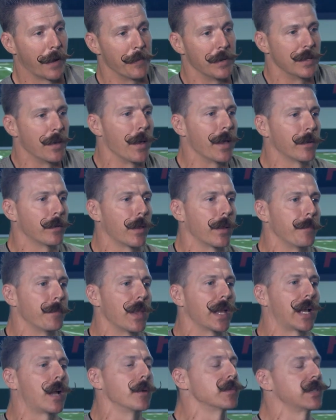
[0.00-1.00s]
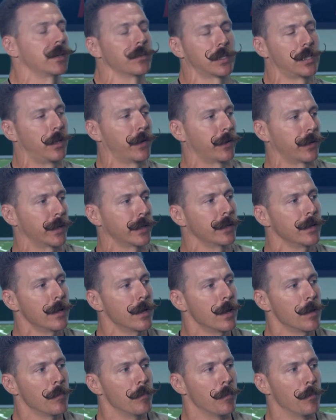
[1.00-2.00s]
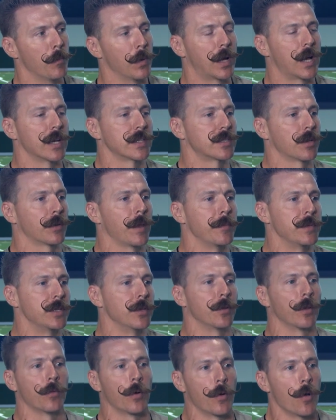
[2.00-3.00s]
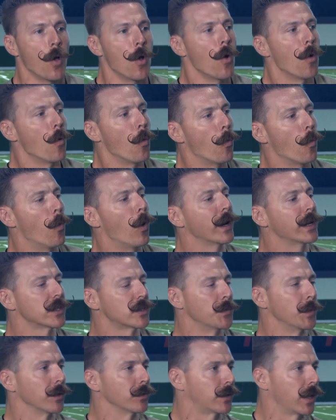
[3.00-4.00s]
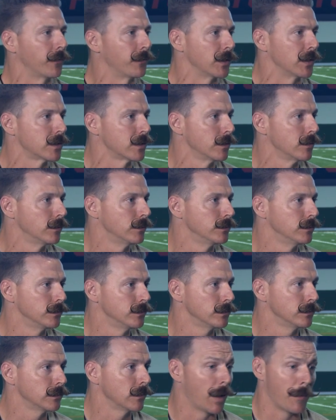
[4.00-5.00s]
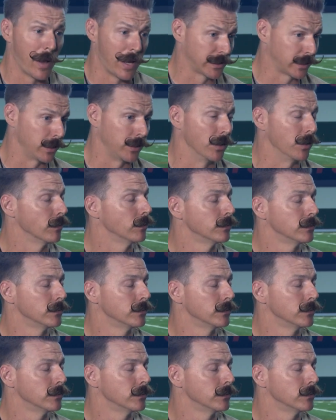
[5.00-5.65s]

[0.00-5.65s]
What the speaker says: It comes down to clarity. Because let me do that. What is mental toughness? I'm asking you.